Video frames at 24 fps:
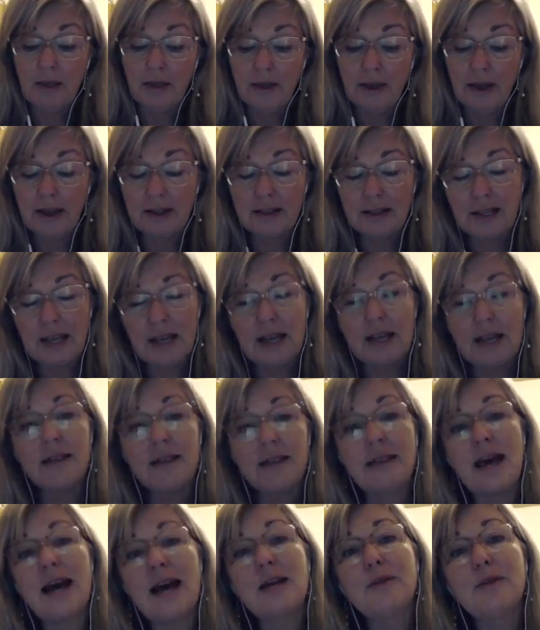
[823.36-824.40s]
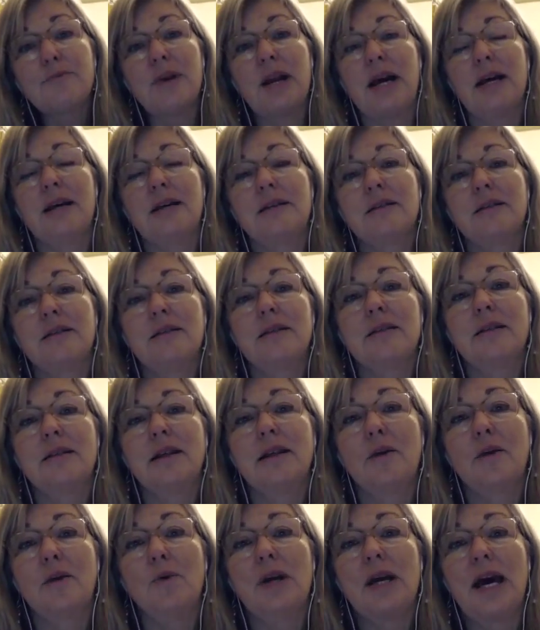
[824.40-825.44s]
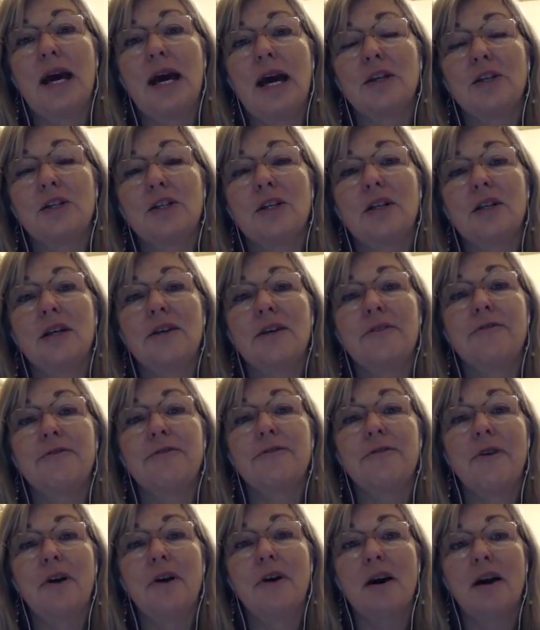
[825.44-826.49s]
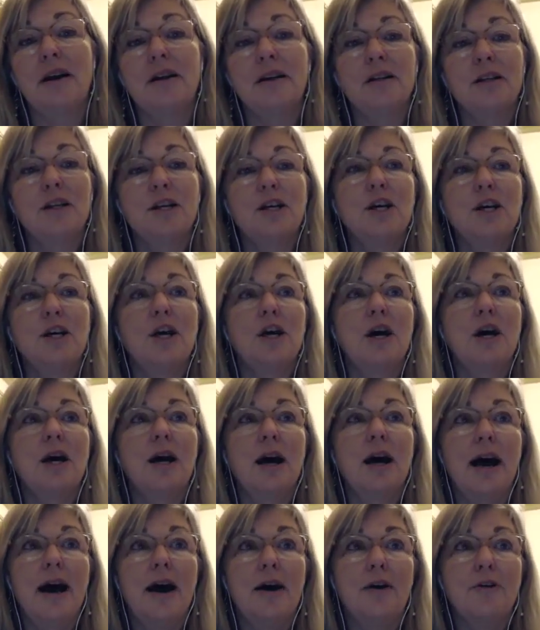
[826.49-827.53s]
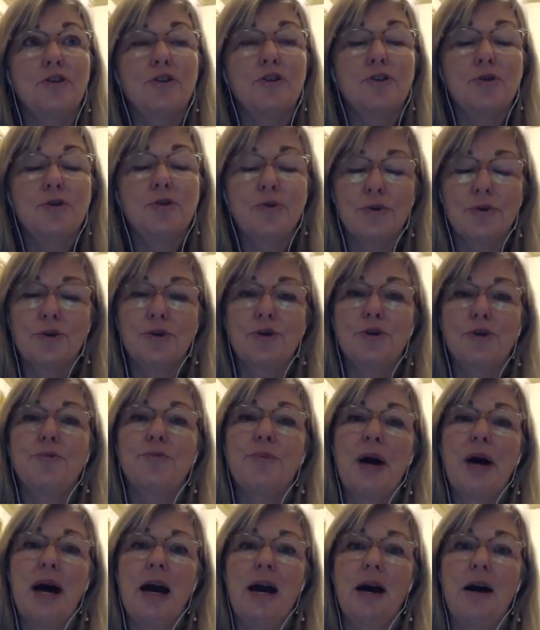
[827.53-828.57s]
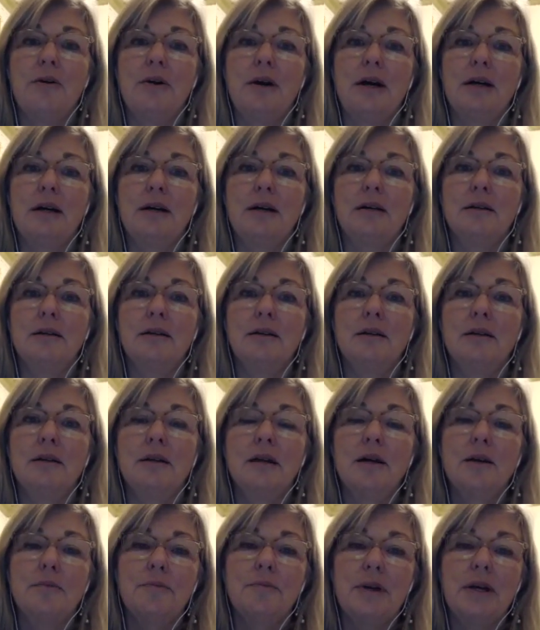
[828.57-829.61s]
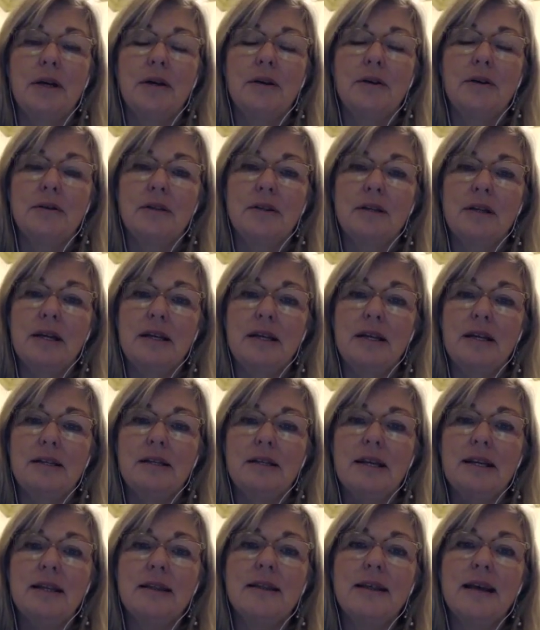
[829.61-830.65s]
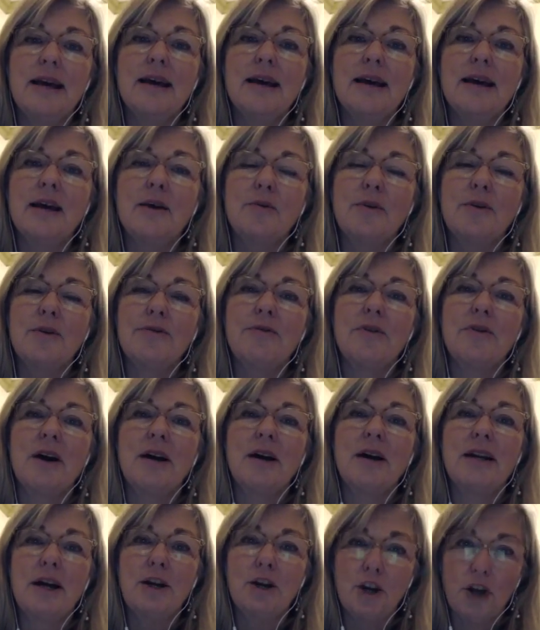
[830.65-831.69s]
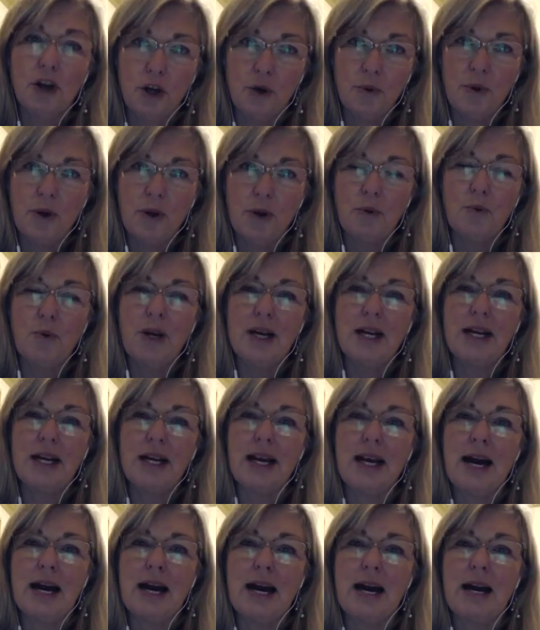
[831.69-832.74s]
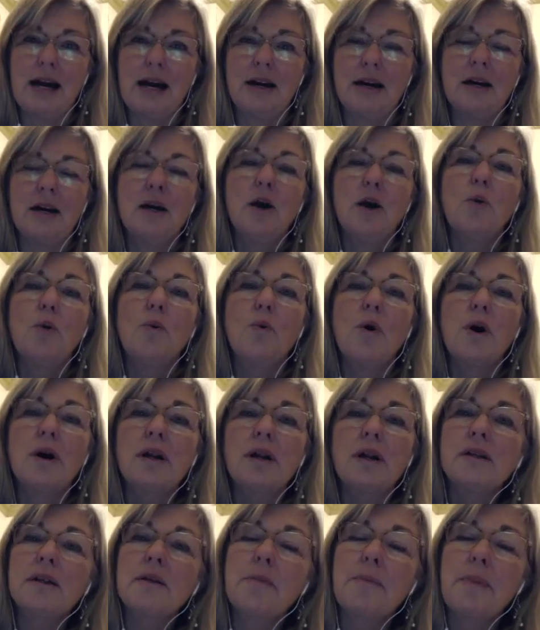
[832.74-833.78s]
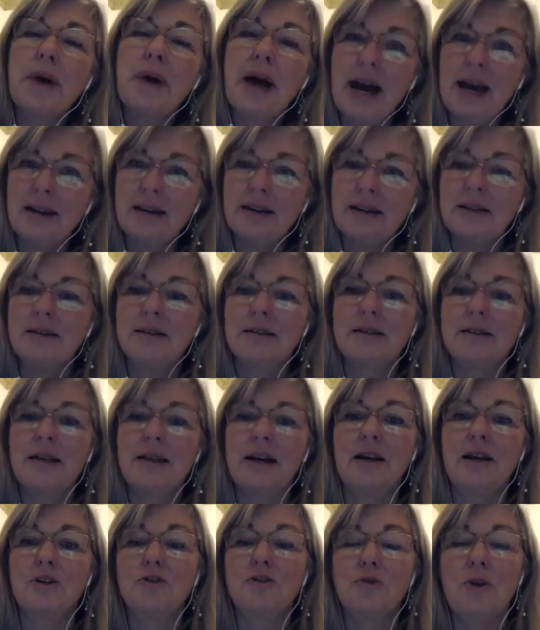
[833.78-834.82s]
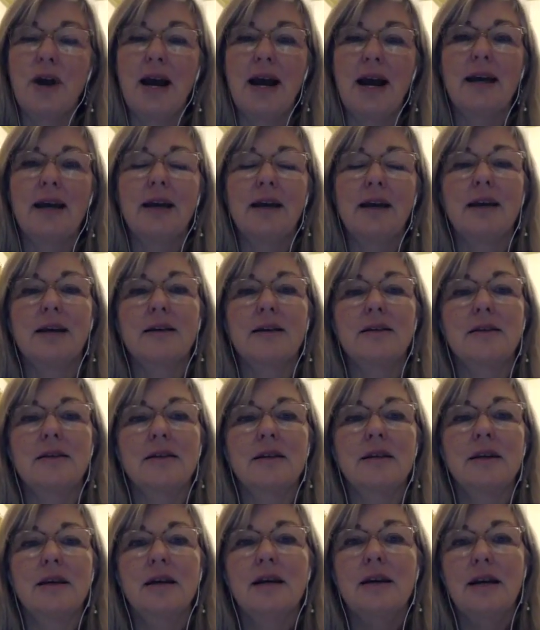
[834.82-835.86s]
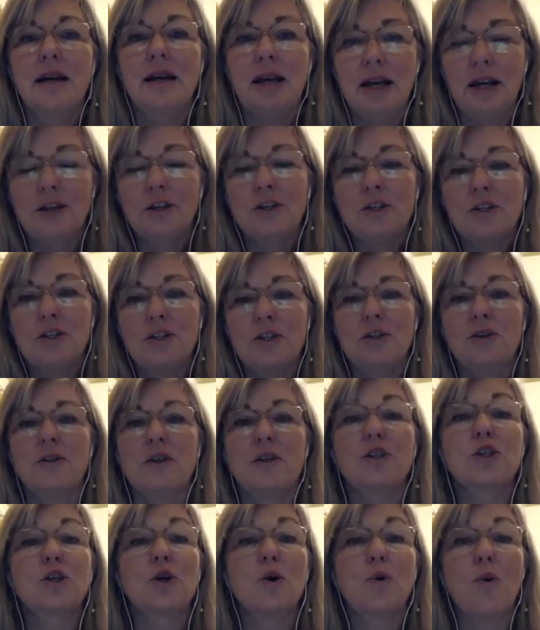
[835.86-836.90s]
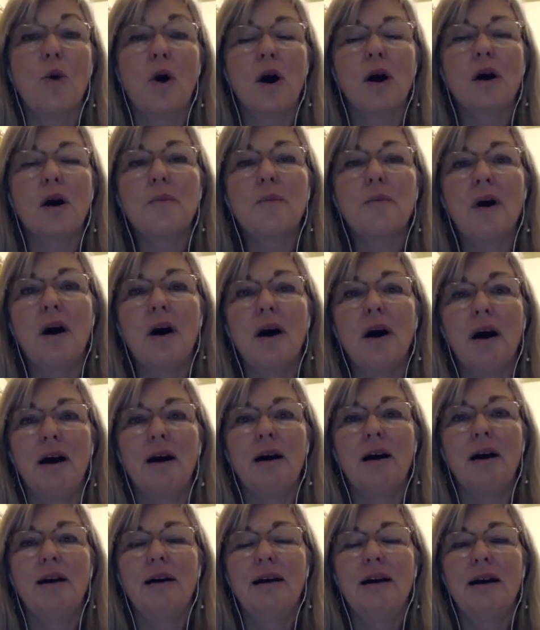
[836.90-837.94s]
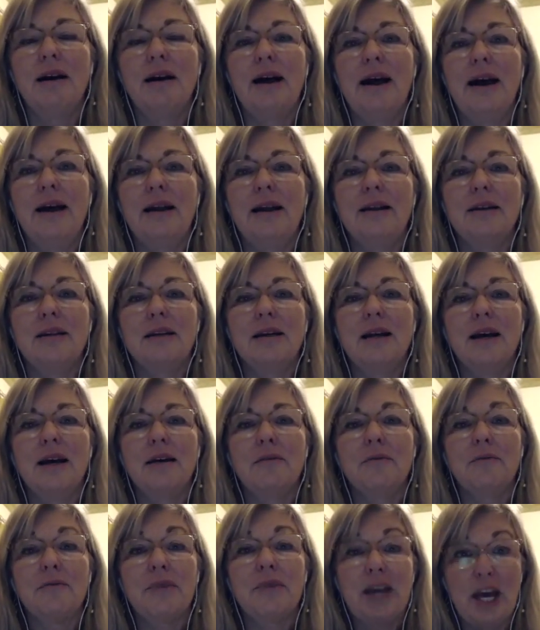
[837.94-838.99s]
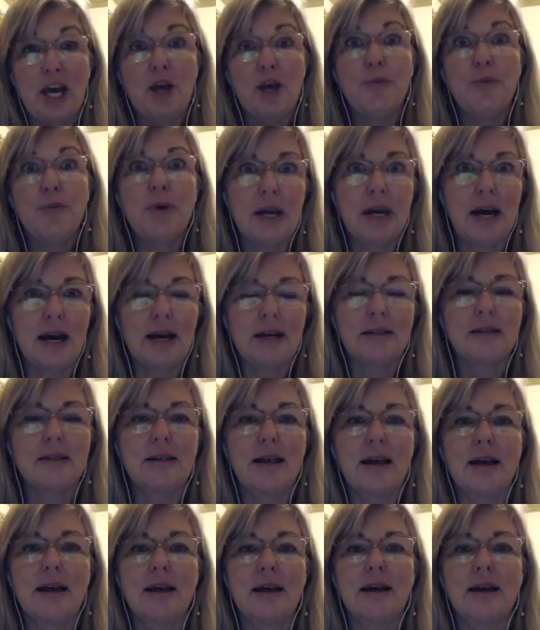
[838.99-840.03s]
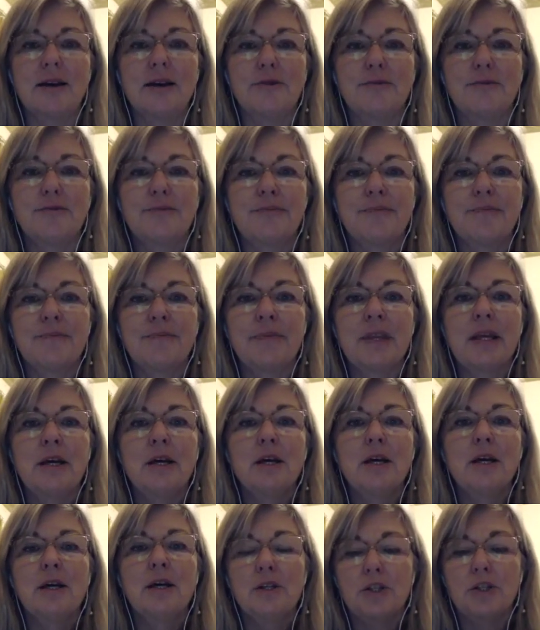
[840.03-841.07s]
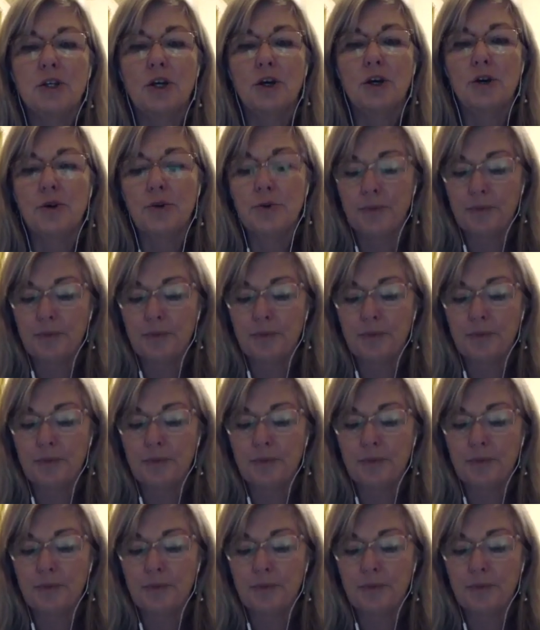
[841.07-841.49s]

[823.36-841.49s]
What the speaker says: it's in that place that we actually find our true power, because it's in there that we find out who we really are. What are the patterns that are dragging us into this quagmire and keeping us there? So